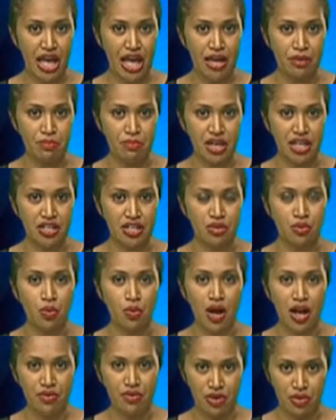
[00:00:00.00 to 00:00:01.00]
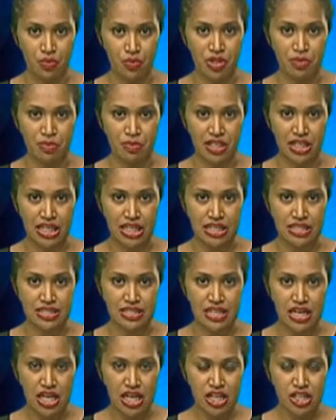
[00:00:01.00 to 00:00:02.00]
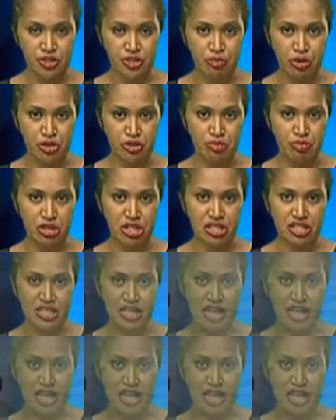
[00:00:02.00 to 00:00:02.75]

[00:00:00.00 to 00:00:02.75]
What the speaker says: and made inquiry with police. Spokesperson